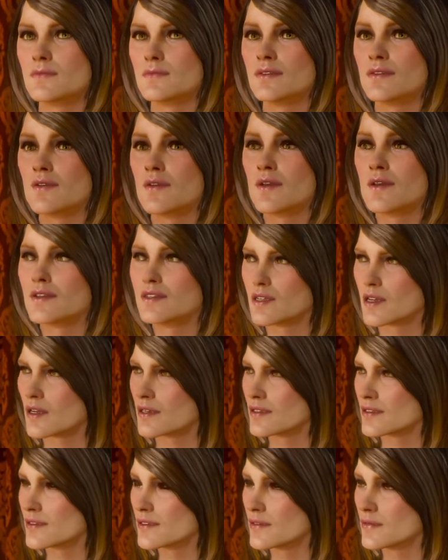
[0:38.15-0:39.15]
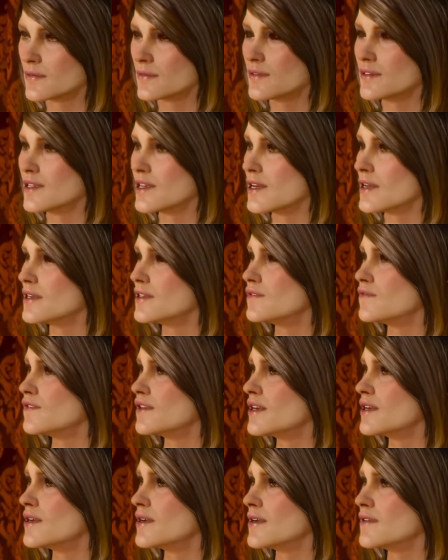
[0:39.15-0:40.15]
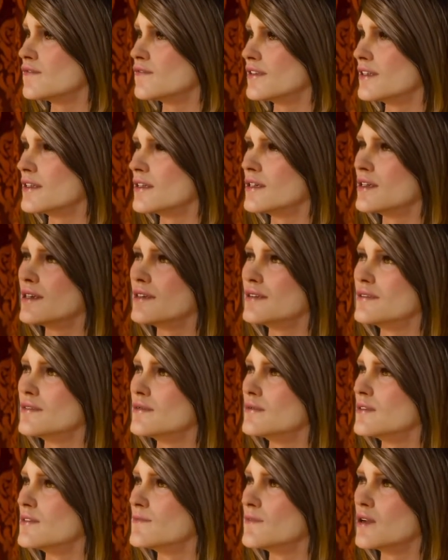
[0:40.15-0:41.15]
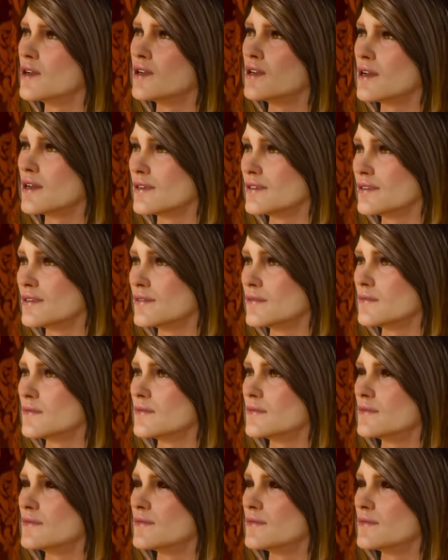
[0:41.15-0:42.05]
I ask questions, try to flesh out feelings, emotions.